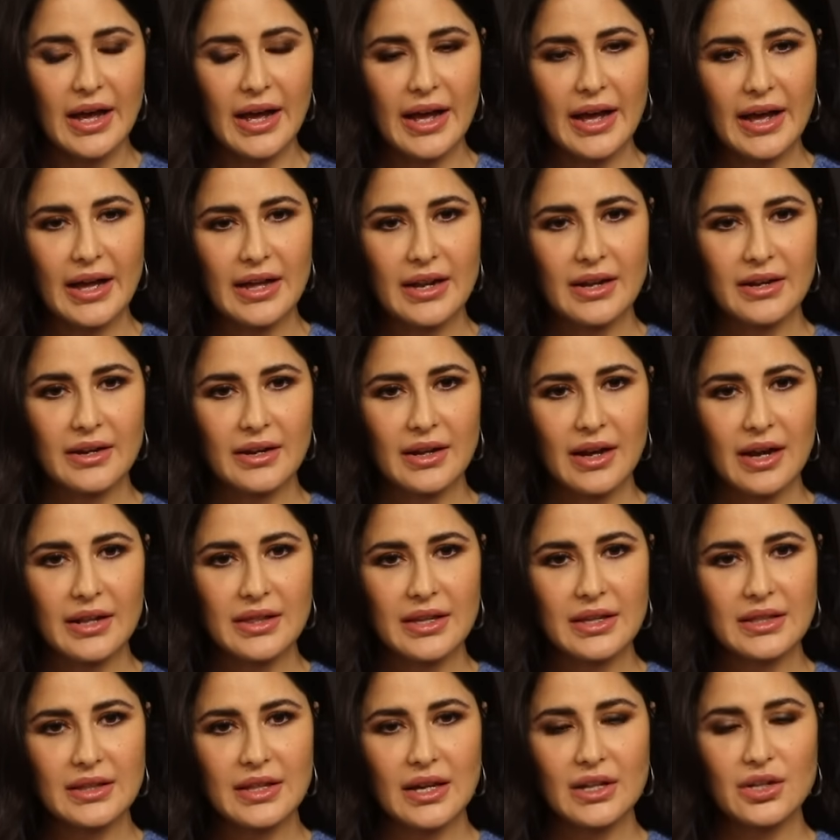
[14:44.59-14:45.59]
And I
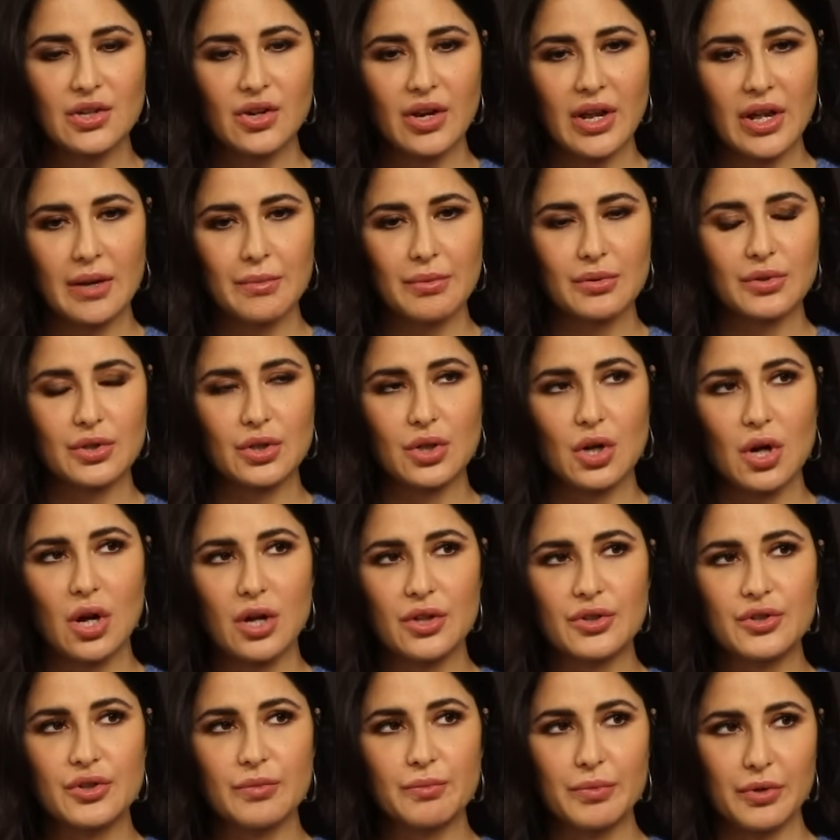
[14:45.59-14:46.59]
think then you're able to
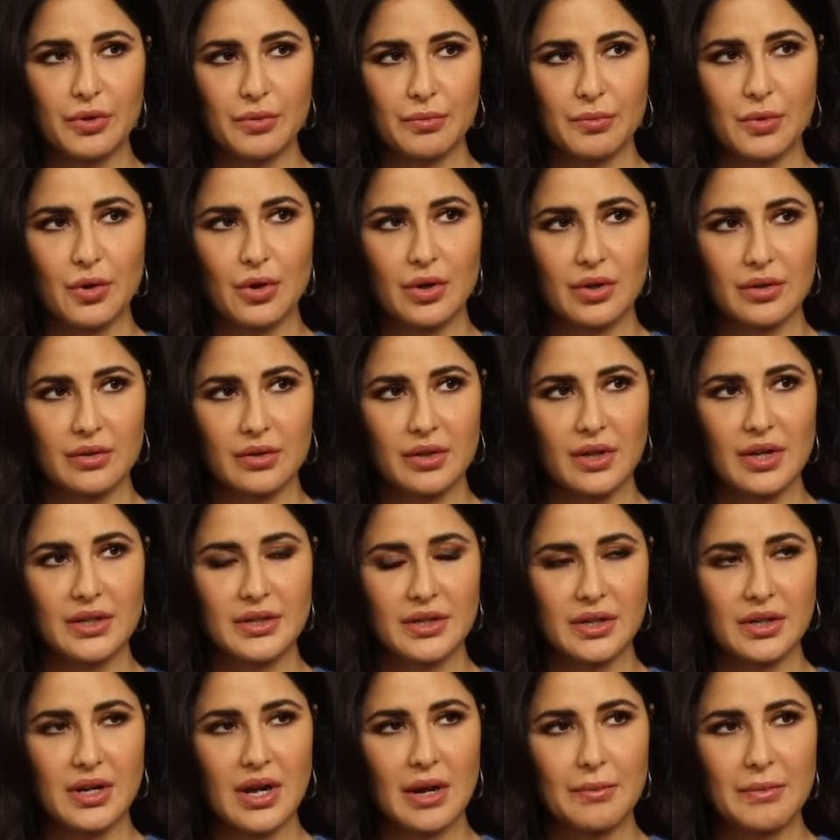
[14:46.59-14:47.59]
contribute more
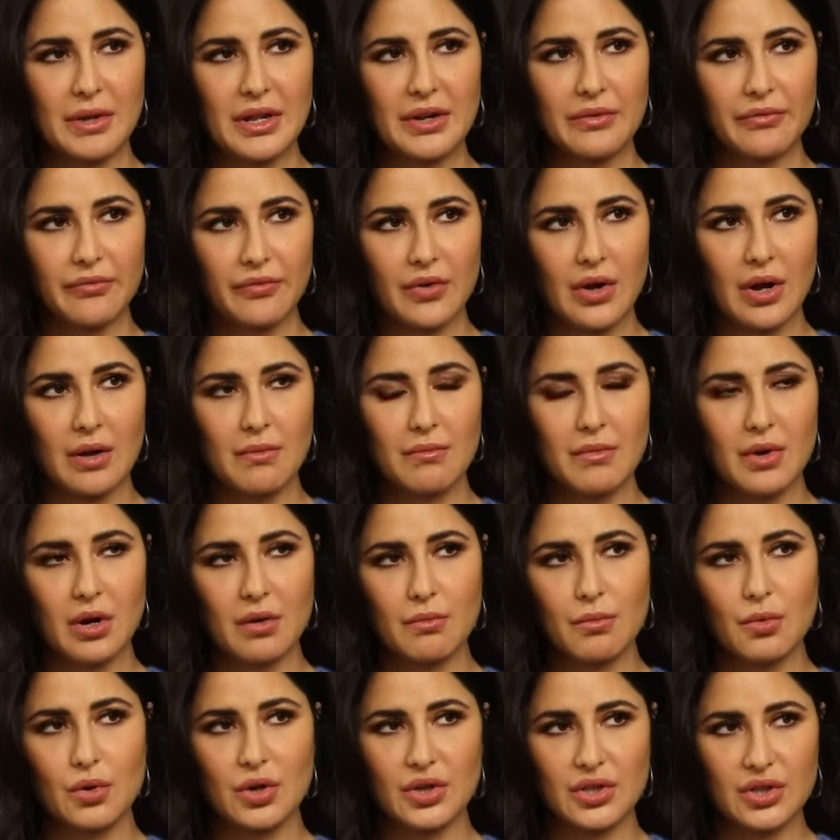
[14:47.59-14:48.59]
because you're coming from
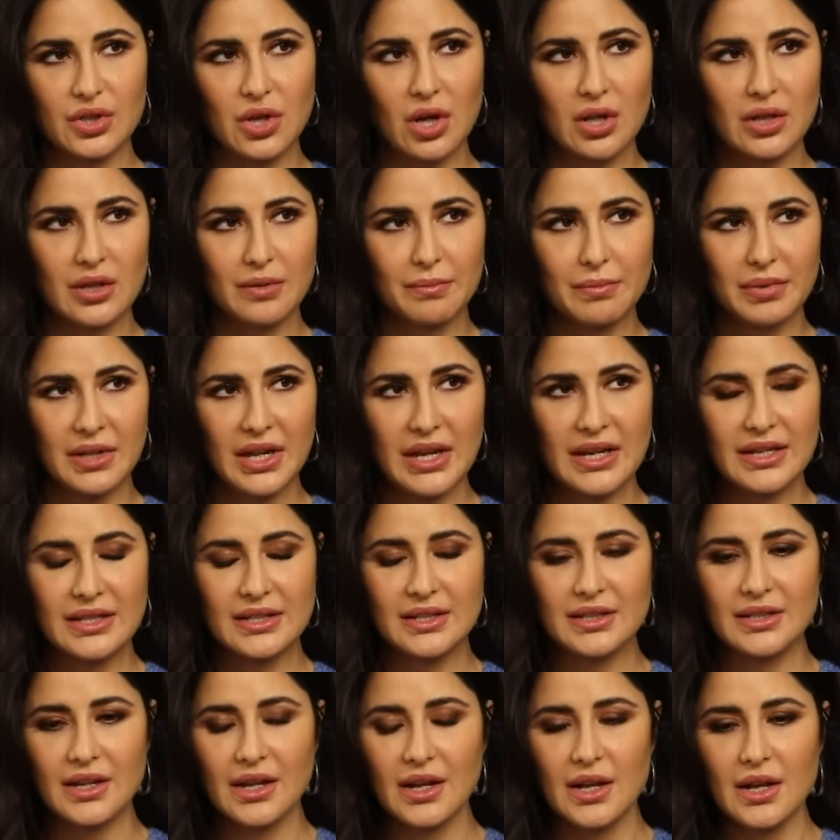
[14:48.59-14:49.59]
a more solid
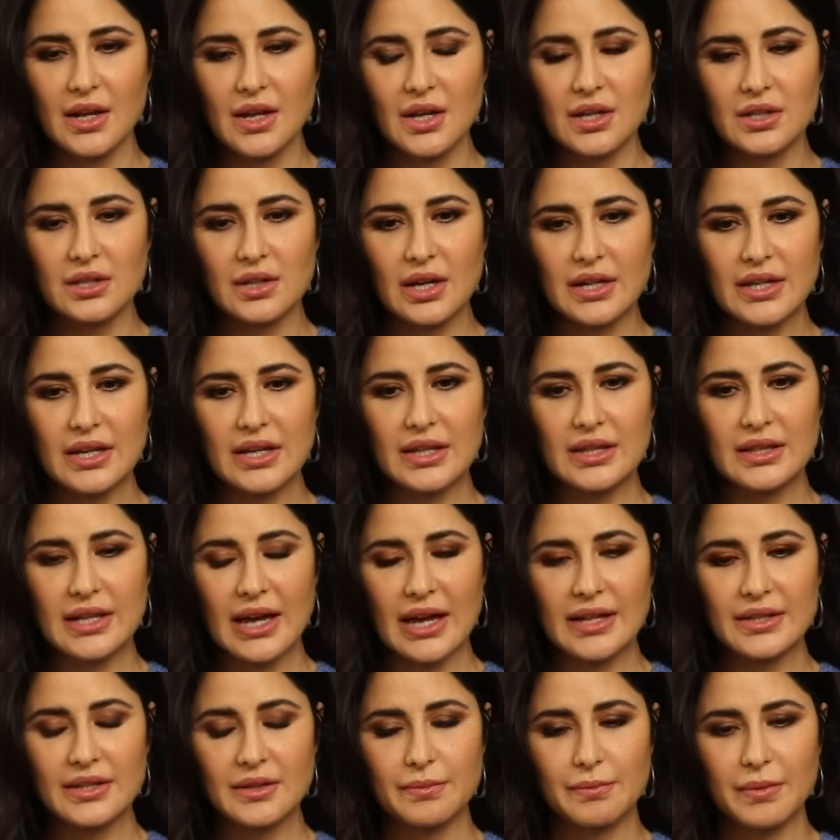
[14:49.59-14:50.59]
place. So I think
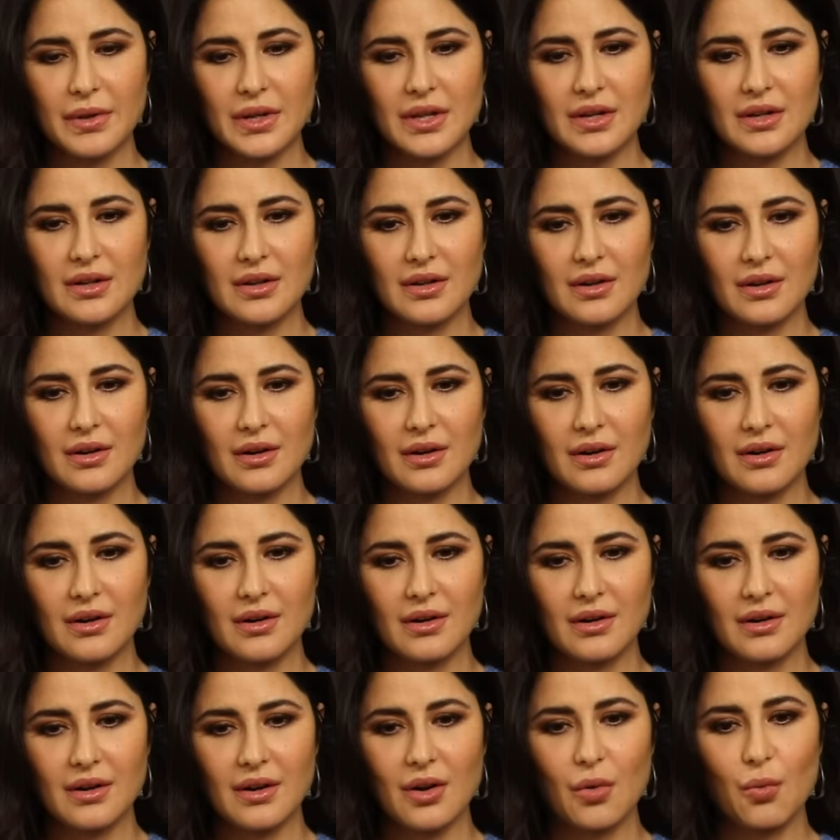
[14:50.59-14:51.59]
that's been
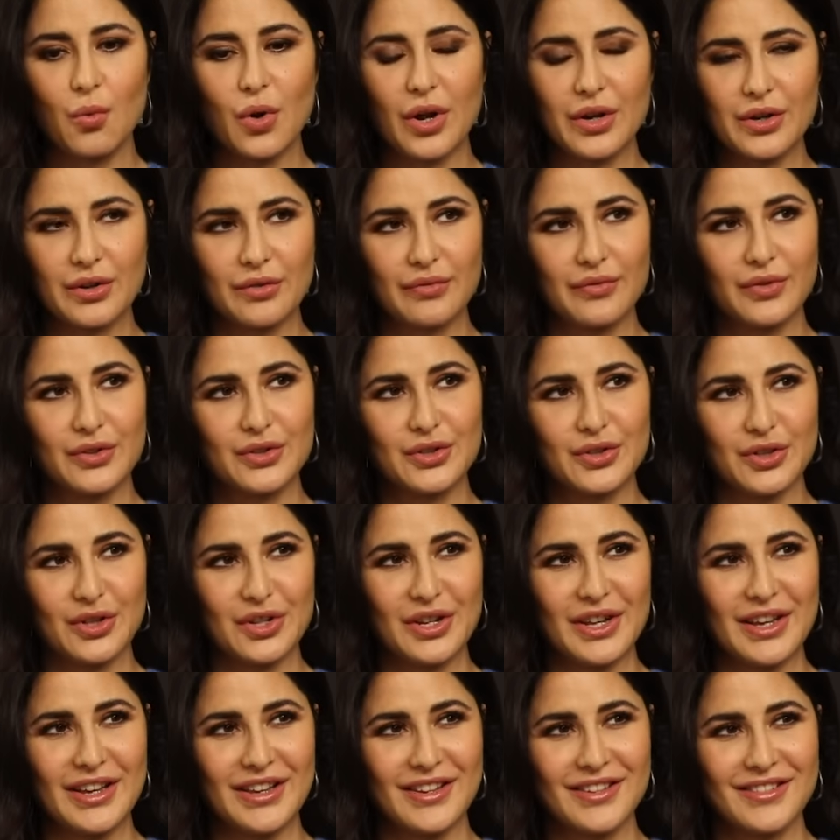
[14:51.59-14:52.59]
a wonderful
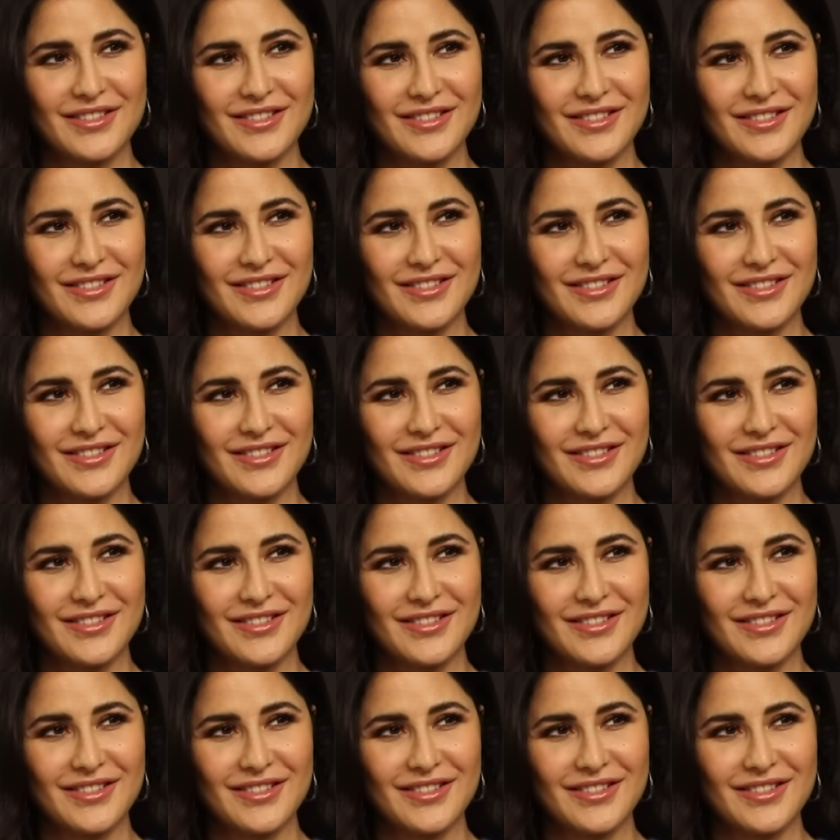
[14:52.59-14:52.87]
journey.